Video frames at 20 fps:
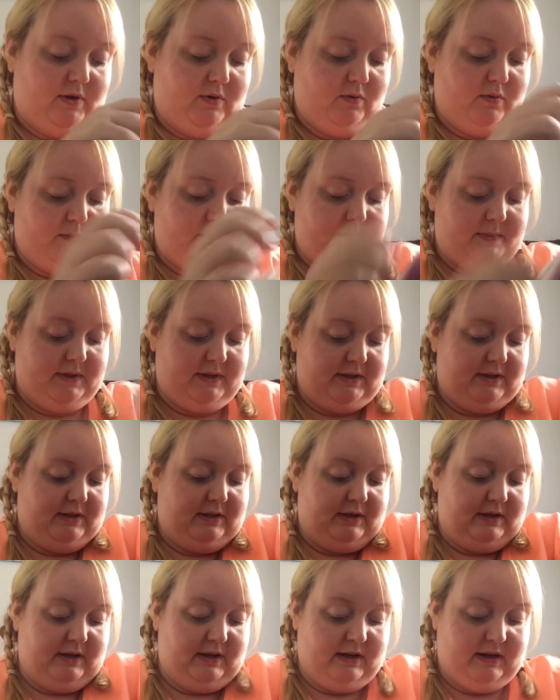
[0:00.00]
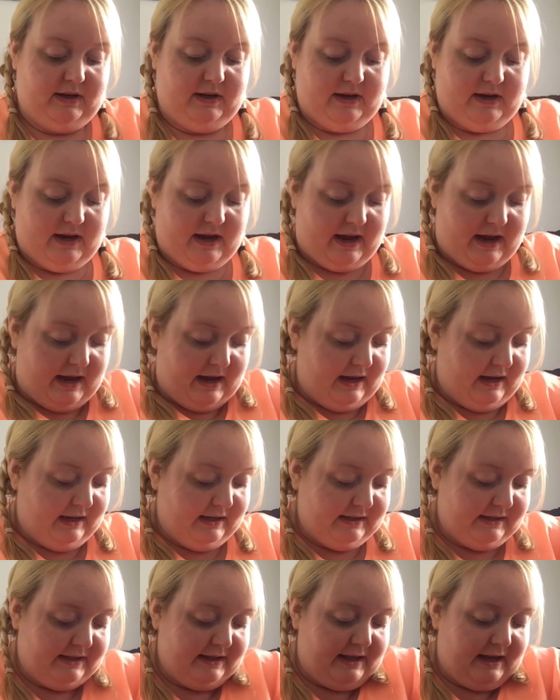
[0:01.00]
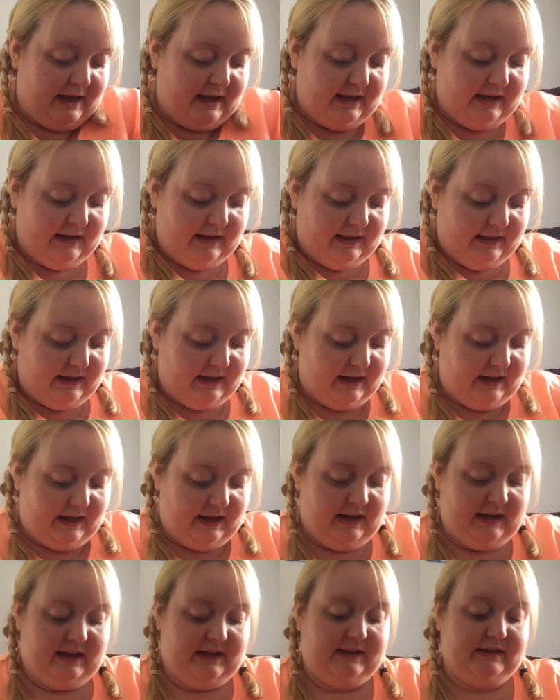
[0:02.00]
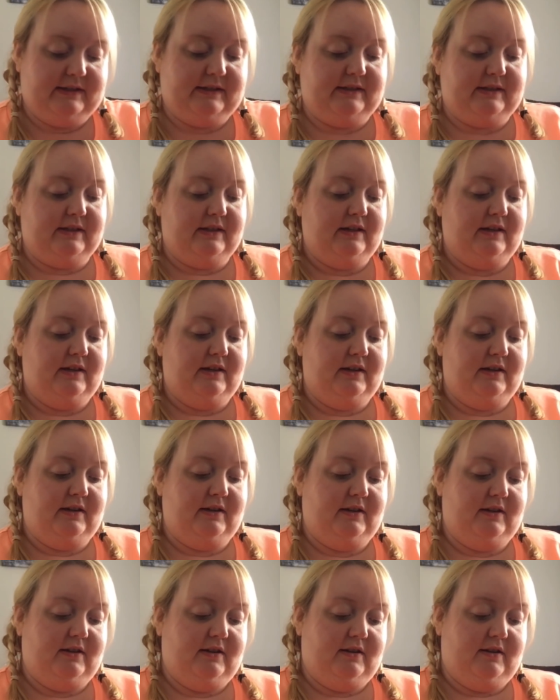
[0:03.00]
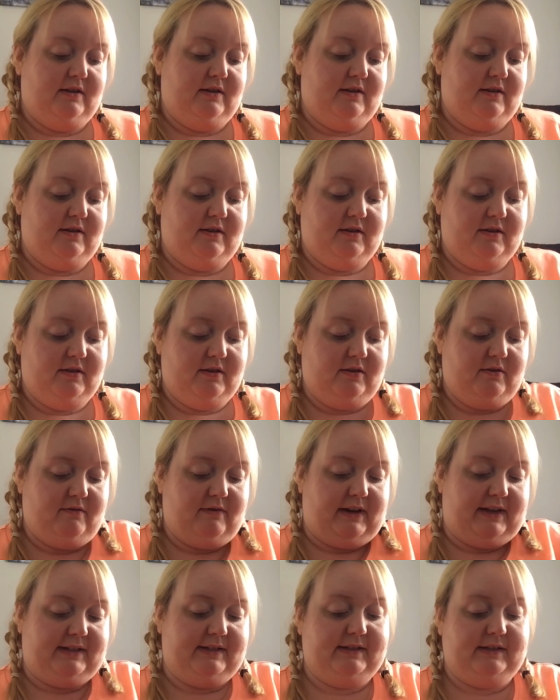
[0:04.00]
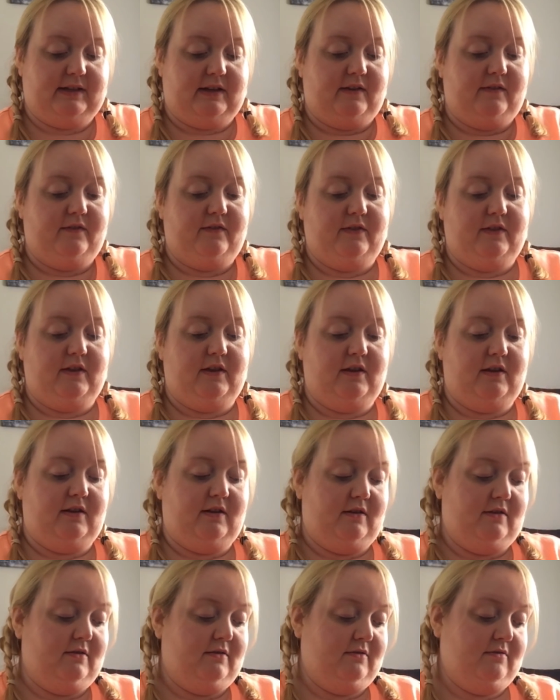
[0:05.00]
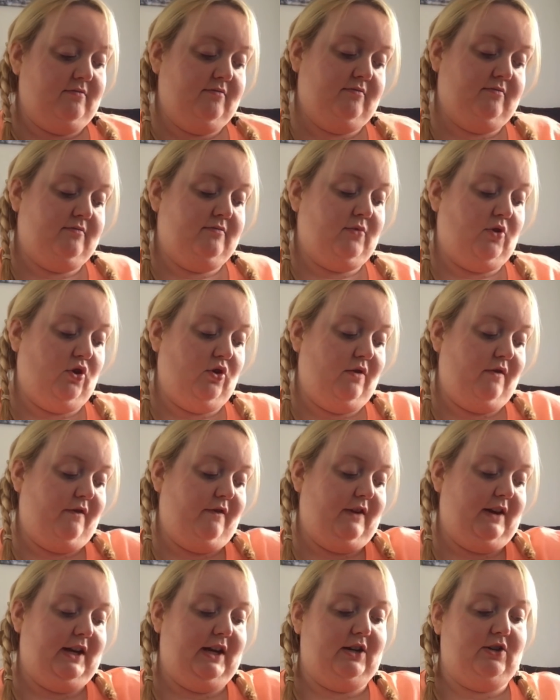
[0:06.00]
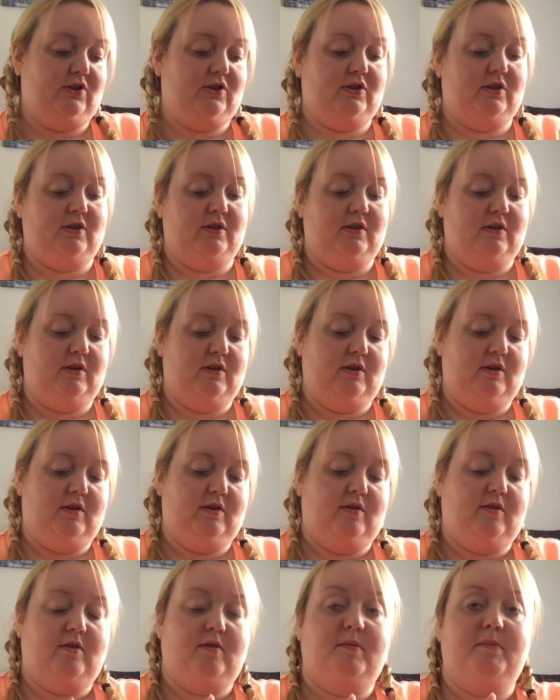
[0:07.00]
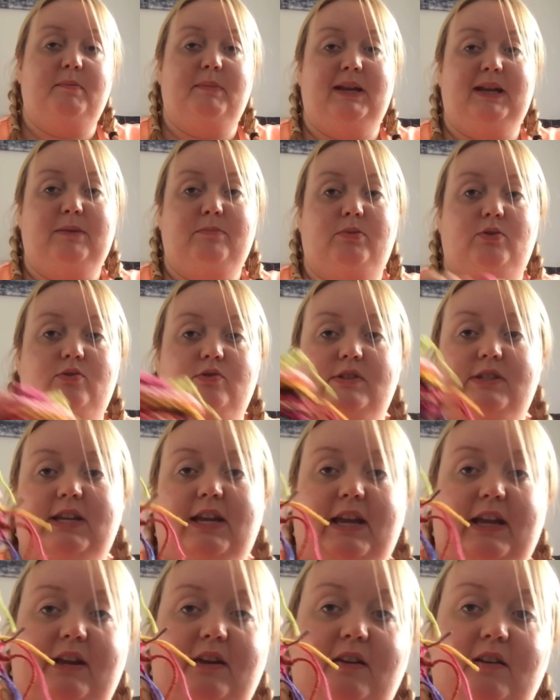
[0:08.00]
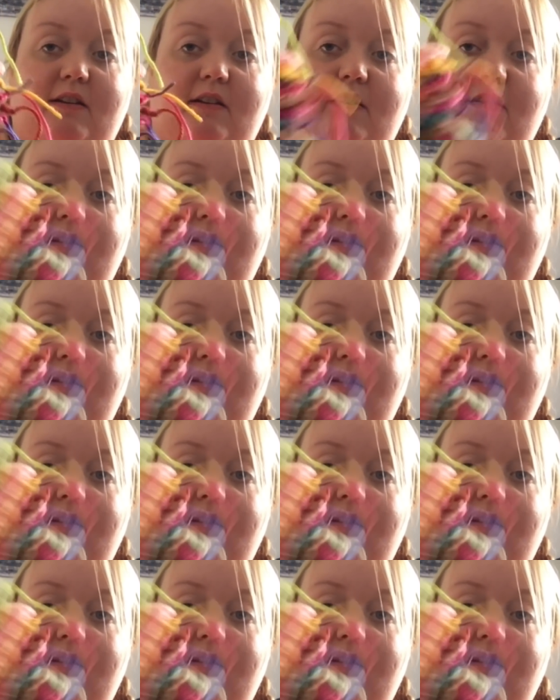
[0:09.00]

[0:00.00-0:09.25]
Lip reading: Whoops. And then there is the rest of the unfinished mini bunting,